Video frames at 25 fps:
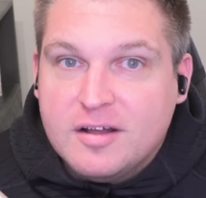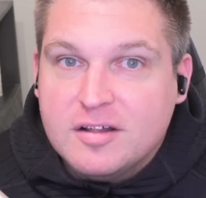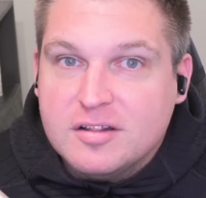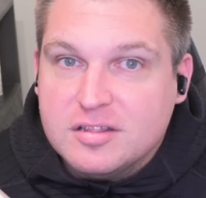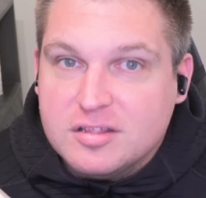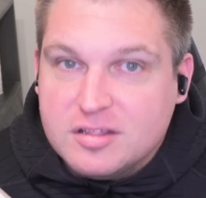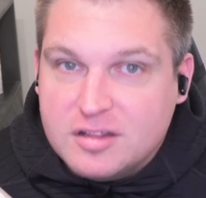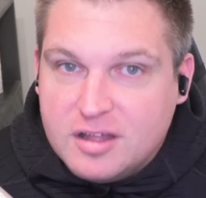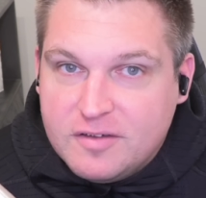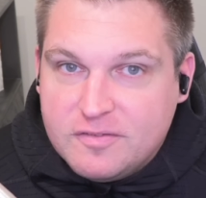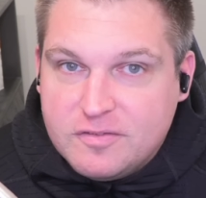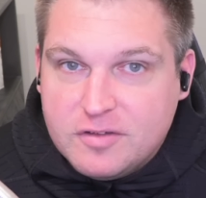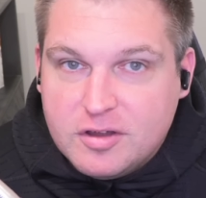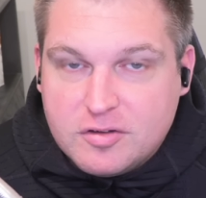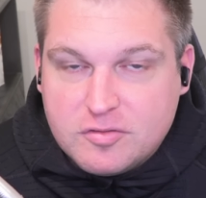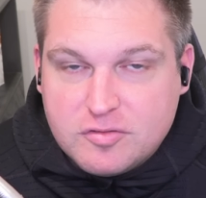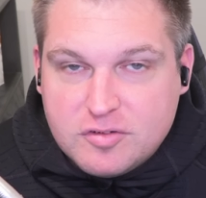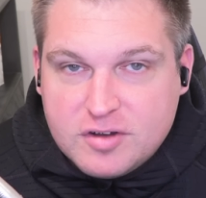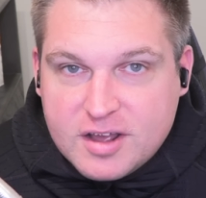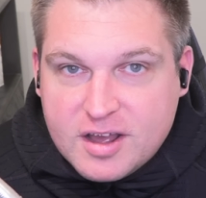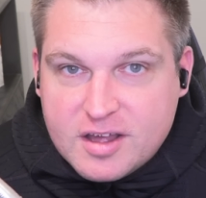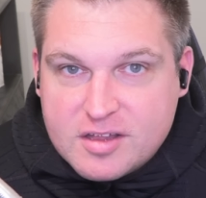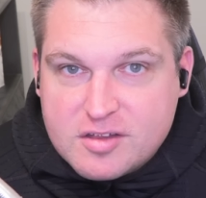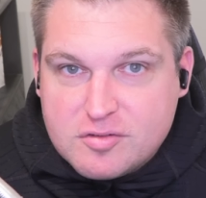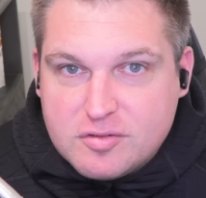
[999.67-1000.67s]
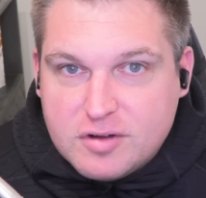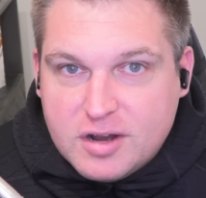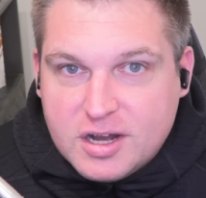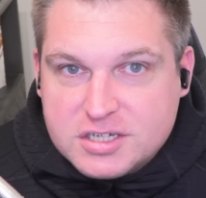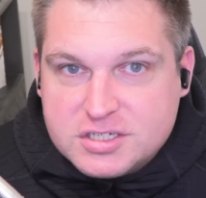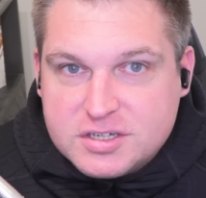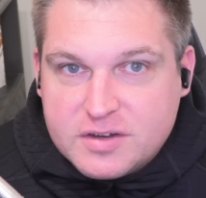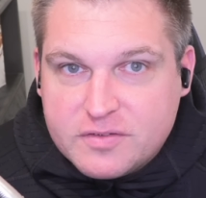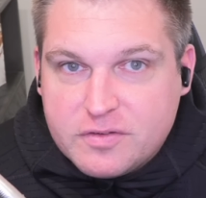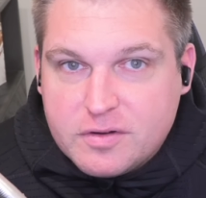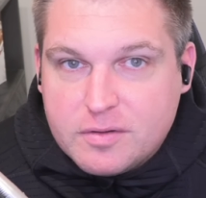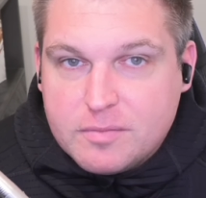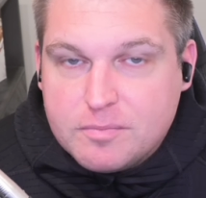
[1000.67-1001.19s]
Love knowing where you guys are
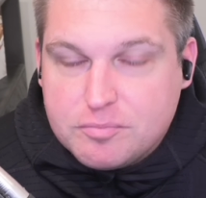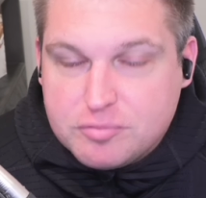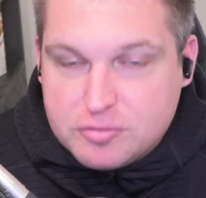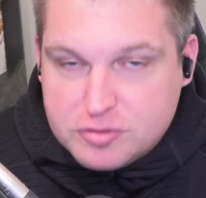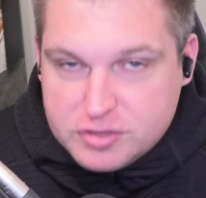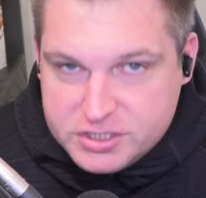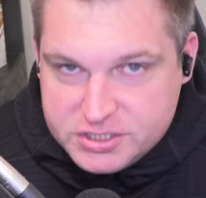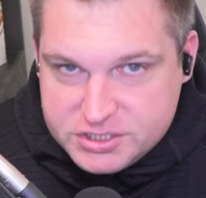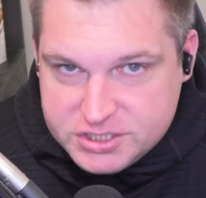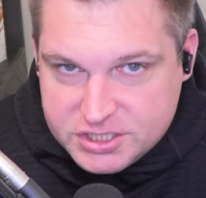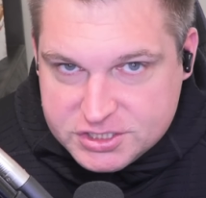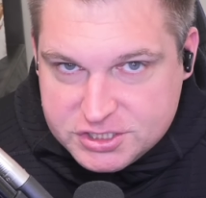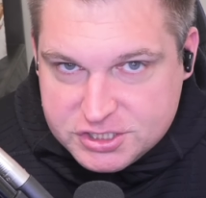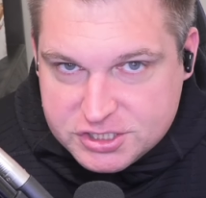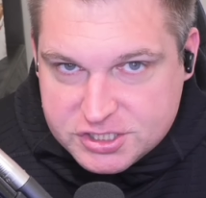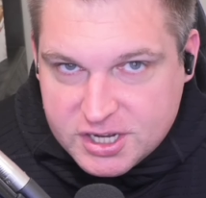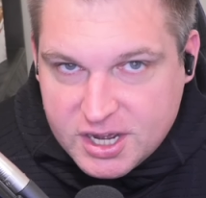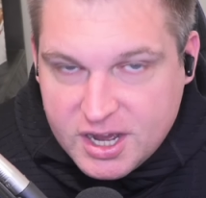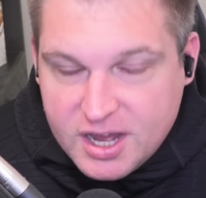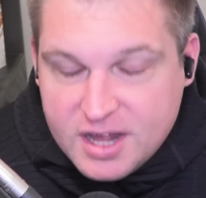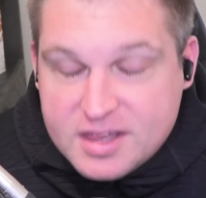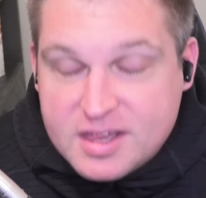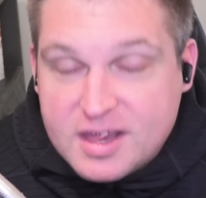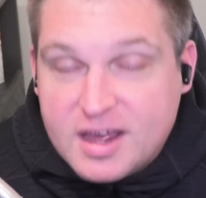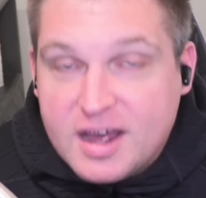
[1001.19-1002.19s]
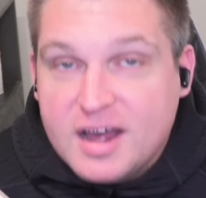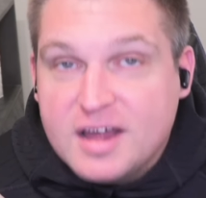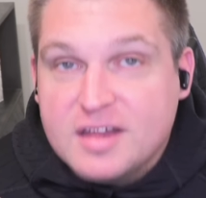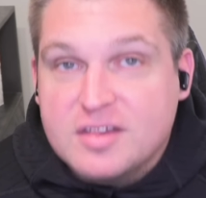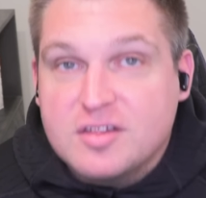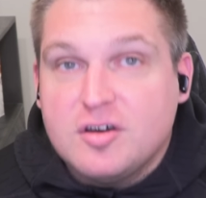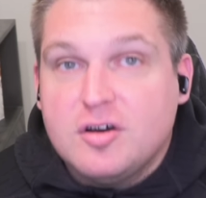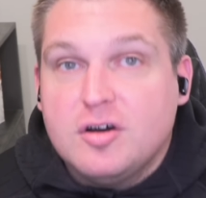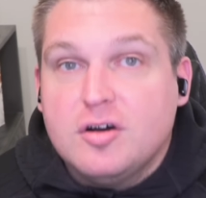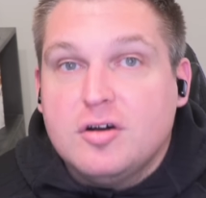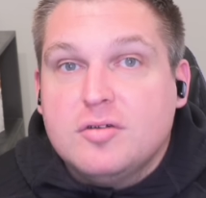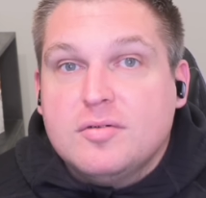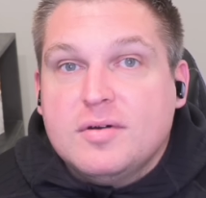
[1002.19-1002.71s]
watching from. Appreciate you guys as
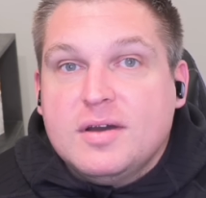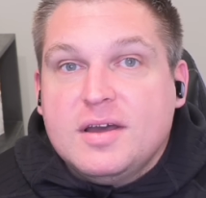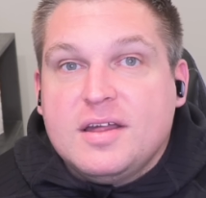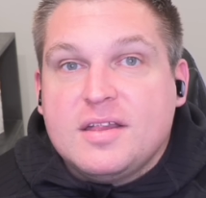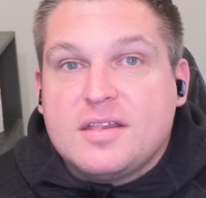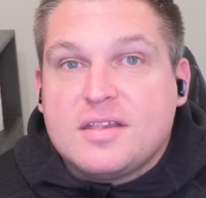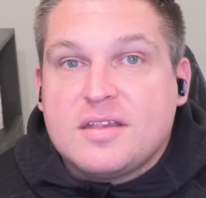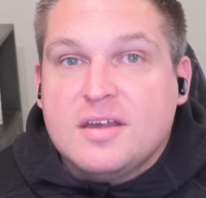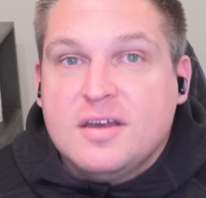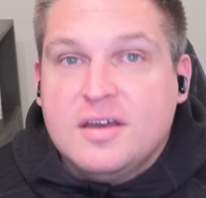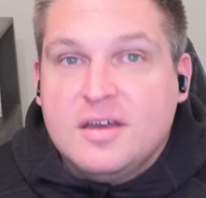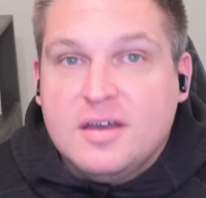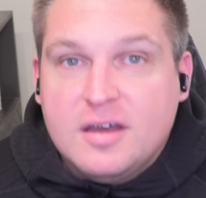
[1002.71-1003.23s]
always.